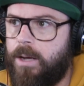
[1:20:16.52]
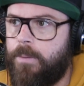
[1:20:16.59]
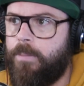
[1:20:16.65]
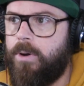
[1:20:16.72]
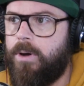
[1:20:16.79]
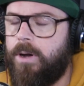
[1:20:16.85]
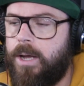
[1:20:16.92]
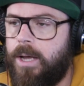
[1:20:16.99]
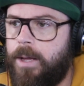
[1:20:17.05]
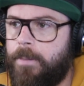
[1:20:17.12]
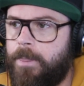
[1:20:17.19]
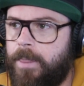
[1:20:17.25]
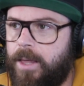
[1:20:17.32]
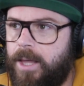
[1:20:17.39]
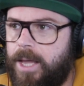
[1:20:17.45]
But
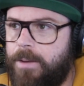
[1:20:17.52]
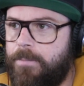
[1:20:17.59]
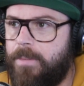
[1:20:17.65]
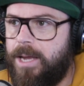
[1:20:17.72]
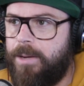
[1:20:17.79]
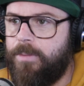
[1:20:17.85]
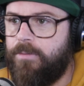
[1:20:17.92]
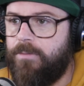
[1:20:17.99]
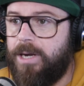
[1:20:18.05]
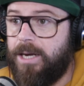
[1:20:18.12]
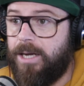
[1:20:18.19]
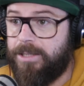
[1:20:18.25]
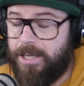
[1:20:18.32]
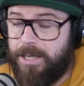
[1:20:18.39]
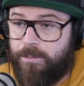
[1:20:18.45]
it made me
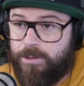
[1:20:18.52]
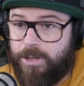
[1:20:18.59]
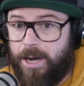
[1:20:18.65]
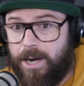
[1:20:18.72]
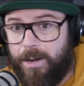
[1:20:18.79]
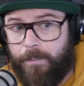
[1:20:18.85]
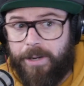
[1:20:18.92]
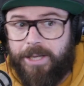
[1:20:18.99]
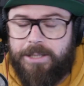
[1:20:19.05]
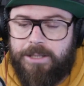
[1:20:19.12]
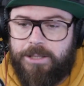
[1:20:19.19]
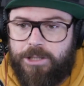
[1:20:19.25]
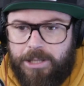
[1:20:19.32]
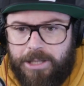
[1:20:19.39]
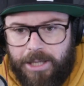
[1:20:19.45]
realise, and I was kind of pleased that
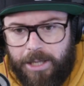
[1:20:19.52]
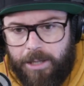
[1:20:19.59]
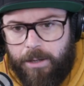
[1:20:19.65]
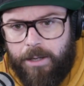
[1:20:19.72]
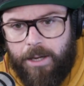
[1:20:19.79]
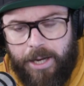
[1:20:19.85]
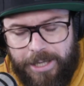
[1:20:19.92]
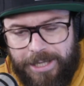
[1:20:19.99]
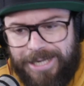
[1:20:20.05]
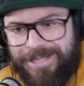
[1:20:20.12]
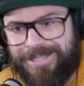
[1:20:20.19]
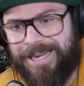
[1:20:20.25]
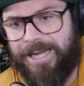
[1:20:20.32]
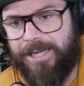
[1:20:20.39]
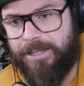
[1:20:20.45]
she did it like
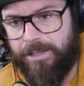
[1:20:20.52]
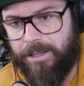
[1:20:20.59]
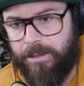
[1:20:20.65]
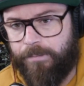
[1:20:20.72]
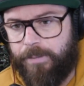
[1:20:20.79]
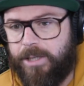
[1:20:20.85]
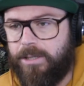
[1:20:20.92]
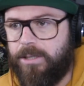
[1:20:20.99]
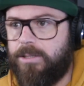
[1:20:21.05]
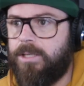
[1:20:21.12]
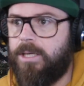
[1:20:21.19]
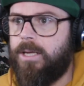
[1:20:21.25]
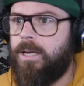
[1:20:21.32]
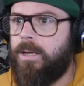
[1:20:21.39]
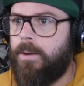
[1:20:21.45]
years later, because
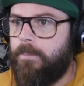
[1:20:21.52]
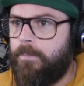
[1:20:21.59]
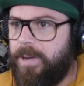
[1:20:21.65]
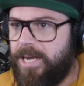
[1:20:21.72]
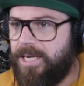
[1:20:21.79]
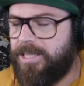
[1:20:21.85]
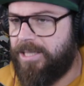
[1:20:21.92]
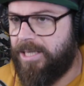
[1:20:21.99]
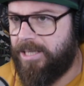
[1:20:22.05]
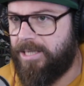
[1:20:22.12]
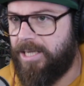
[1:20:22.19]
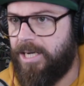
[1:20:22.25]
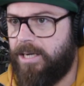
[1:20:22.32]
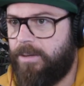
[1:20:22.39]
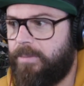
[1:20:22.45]
being
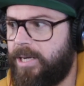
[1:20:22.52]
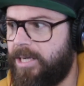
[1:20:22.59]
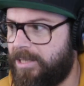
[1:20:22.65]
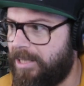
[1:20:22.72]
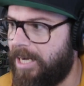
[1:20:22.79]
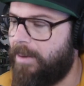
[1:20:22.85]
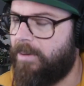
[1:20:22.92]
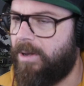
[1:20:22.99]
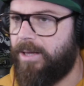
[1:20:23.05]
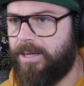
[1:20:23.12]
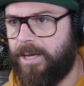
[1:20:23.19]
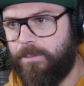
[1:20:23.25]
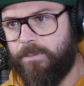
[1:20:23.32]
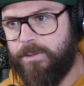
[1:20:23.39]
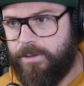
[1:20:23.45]
16 and being slapped like
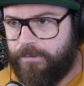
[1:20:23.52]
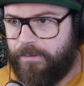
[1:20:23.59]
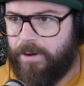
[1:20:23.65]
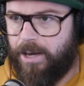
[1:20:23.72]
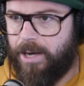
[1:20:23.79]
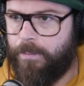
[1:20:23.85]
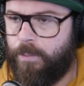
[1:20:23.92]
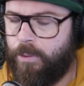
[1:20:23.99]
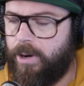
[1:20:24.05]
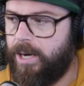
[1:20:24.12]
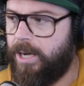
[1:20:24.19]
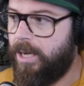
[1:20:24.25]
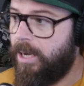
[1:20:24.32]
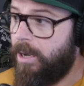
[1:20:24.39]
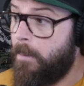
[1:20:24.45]
that, well, you felt like a
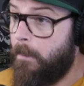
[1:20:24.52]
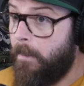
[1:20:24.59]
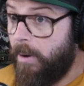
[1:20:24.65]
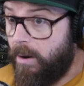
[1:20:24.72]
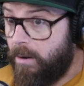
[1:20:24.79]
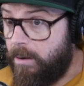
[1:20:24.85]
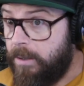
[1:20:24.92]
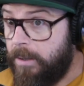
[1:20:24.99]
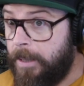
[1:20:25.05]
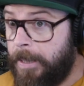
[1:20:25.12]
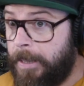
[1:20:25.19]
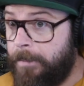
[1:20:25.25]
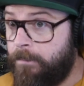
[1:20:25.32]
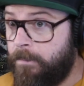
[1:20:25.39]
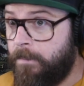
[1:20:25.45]
prick. But
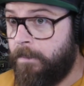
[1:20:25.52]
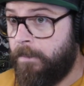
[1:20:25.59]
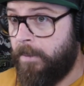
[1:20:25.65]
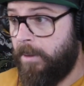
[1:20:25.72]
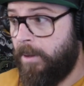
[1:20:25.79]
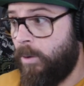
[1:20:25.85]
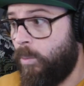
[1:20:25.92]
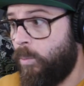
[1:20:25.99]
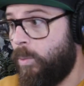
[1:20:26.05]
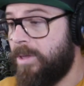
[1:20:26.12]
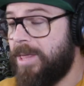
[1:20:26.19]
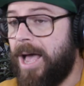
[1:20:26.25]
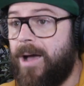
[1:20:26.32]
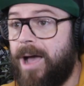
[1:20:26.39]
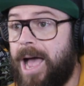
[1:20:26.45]

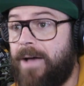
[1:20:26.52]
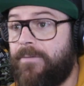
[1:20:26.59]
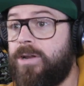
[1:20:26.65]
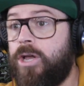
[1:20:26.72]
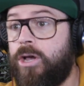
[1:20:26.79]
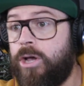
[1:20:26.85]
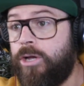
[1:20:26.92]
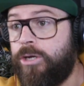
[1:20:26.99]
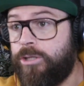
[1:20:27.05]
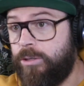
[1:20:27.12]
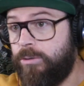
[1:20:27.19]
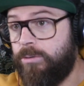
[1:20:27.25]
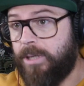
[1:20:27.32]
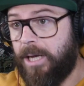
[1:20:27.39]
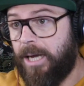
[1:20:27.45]
without having her
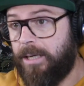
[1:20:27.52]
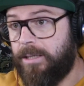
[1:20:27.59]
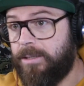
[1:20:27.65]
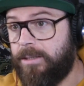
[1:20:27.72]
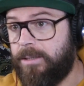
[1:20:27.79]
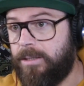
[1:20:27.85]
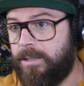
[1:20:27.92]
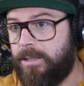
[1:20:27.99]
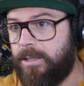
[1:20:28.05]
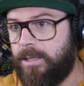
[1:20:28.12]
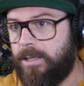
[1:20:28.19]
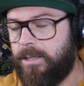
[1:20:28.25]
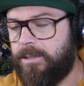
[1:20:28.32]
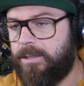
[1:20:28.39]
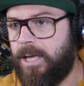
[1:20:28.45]
do that,
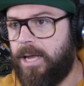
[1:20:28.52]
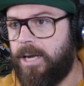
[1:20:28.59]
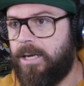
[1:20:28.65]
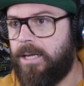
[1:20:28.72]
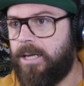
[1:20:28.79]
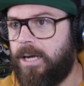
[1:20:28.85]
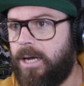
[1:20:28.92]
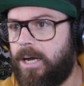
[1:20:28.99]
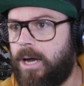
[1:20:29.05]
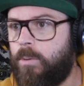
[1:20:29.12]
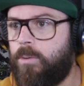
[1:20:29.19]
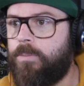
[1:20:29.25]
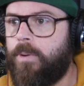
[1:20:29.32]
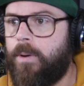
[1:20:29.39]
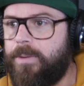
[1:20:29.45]
then I
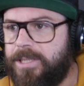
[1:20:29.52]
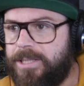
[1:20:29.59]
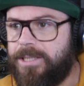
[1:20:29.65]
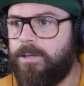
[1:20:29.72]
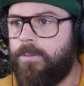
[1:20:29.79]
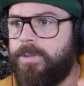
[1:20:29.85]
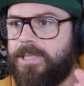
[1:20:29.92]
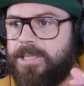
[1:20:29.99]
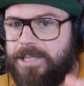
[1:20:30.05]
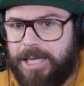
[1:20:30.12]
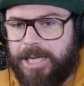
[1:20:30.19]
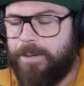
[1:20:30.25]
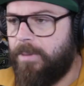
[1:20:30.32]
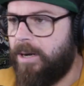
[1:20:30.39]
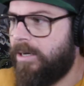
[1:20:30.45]
would probably still be
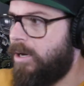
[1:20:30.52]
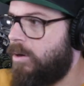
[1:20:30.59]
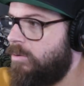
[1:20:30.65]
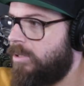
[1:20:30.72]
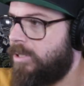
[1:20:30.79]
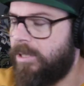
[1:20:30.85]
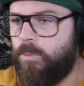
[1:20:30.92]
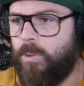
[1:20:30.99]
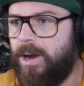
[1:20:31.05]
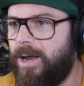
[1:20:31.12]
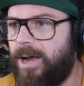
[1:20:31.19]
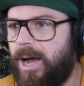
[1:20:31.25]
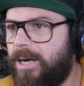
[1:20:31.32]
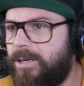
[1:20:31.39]
sticking my nose in where I